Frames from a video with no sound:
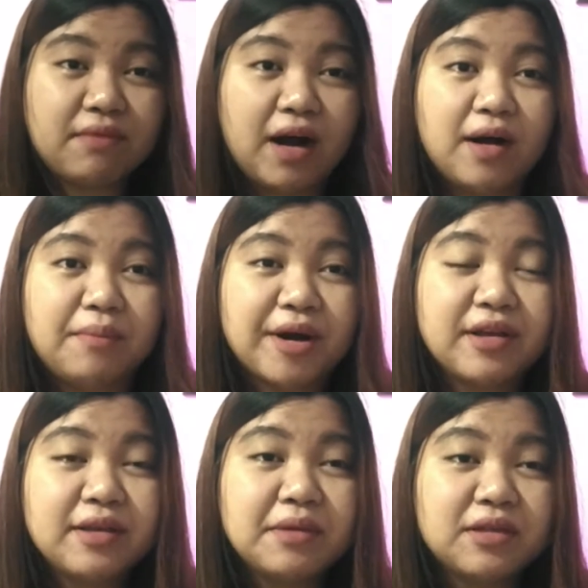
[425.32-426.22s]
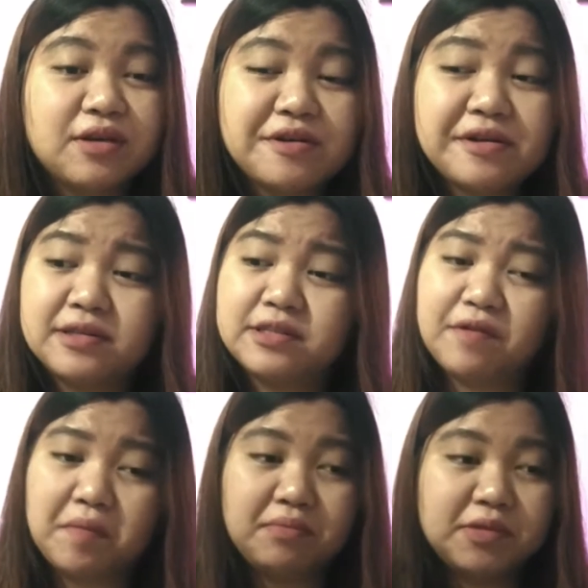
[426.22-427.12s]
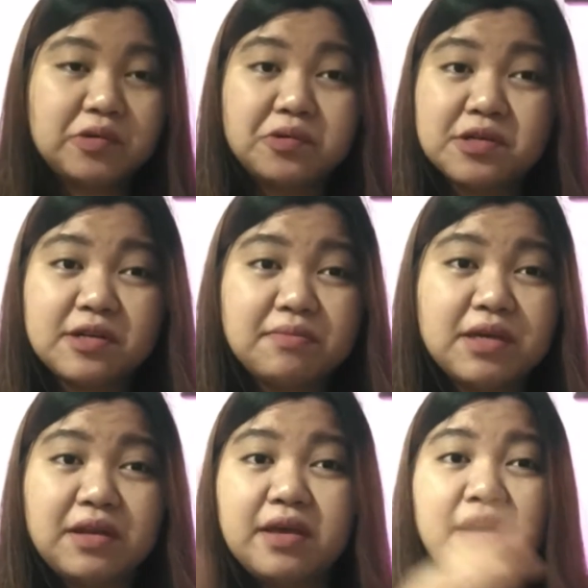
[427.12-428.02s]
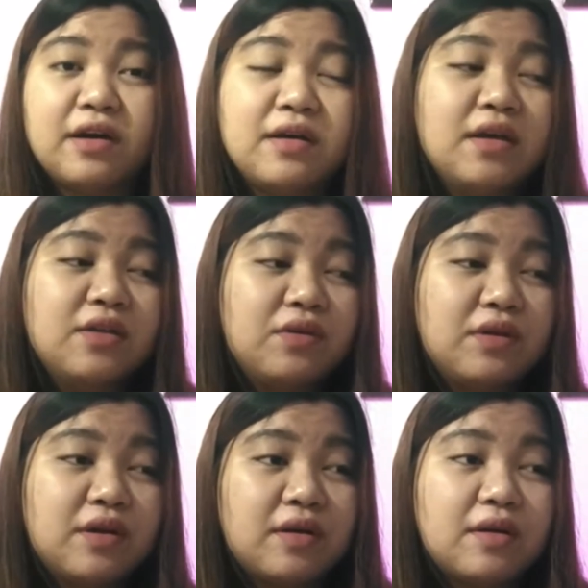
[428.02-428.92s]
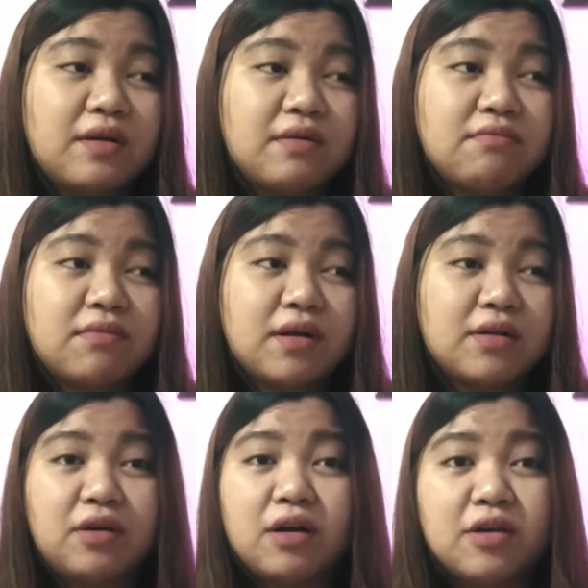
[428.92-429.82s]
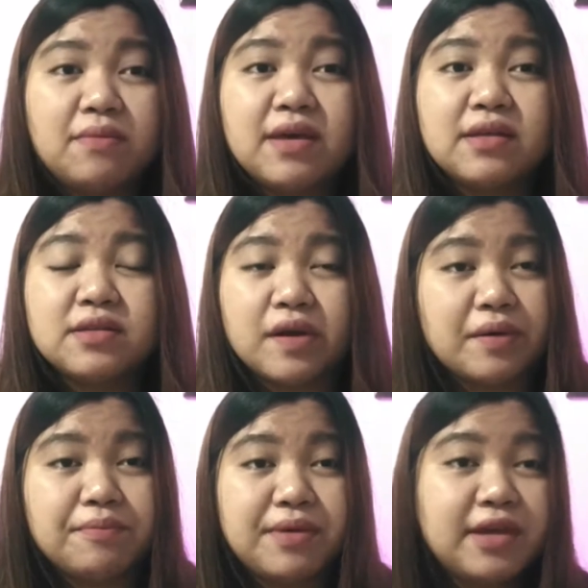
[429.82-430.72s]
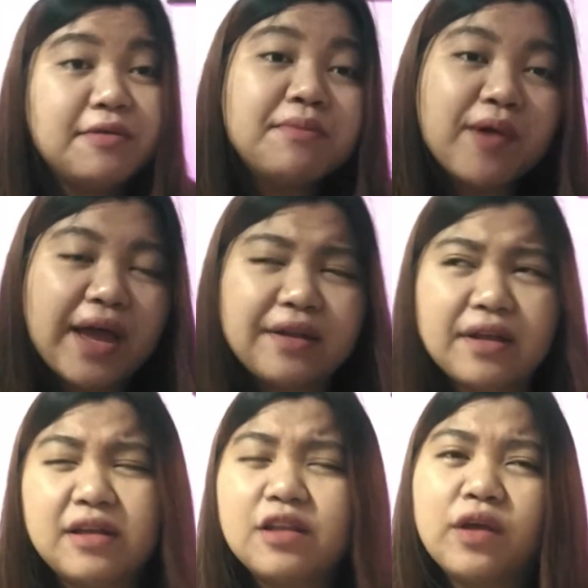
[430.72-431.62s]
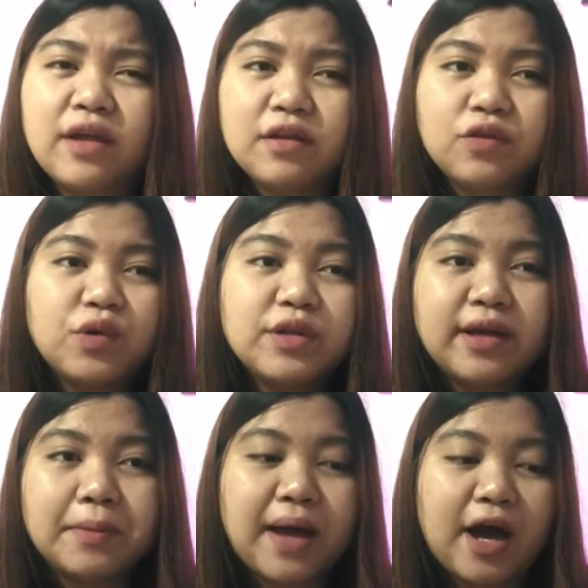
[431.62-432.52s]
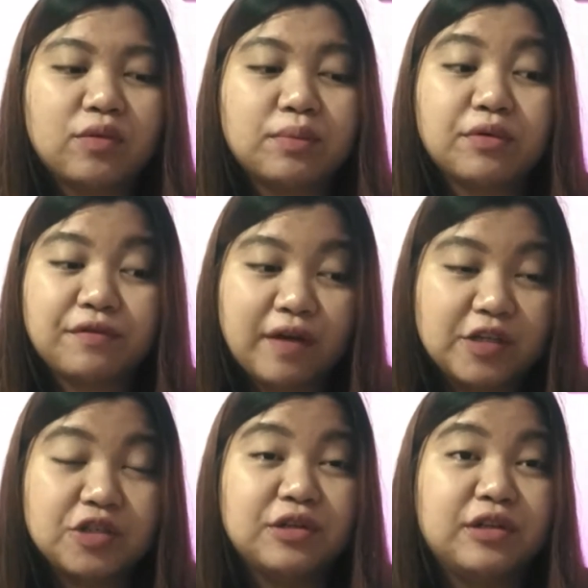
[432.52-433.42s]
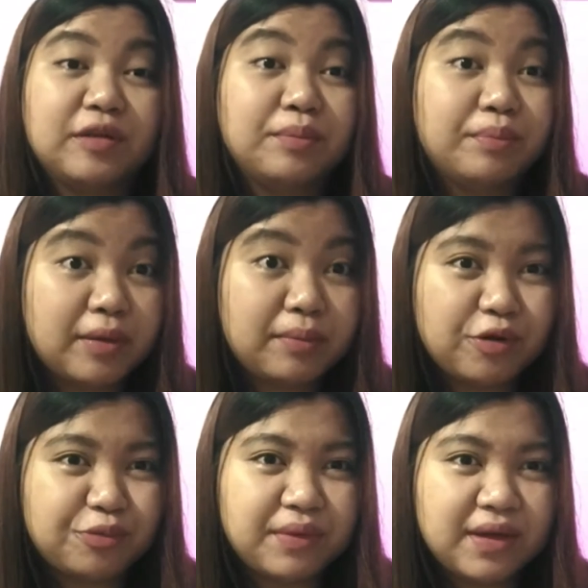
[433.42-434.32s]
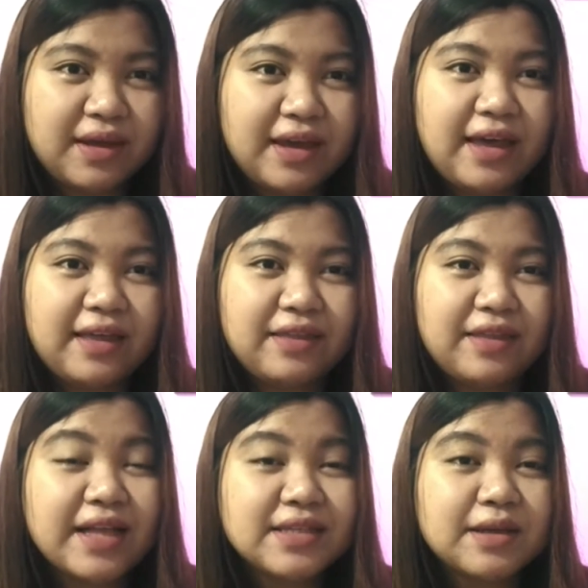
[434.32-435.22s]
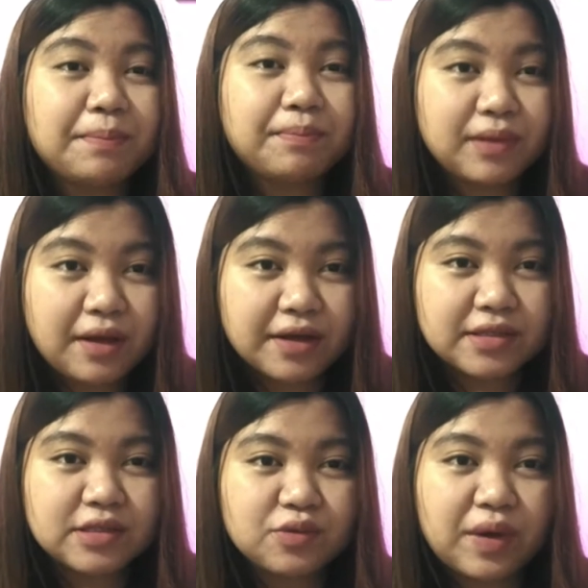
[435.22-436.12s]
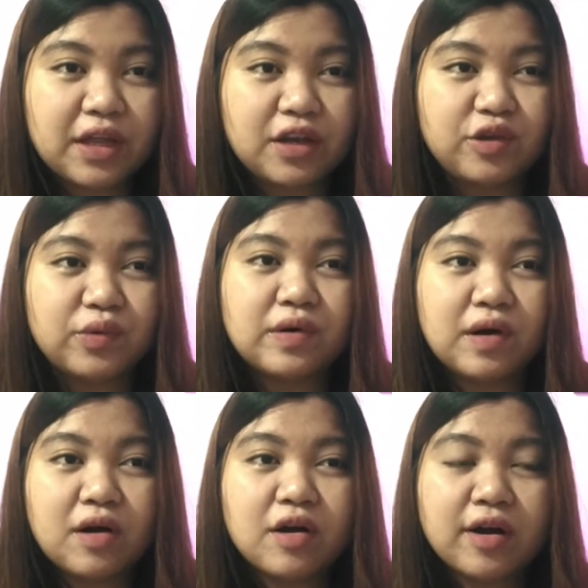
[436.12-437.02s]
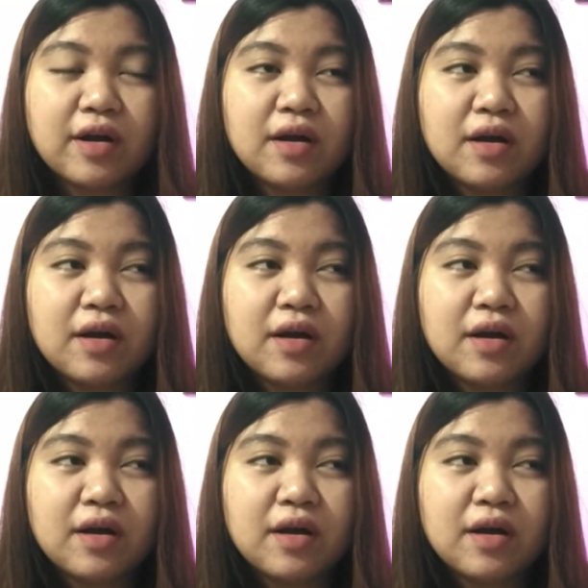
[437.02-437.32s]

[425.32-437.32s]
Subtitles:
marketing materials from social media to their documents are being branded, and it would come out professional and premium. And that's a plus when you are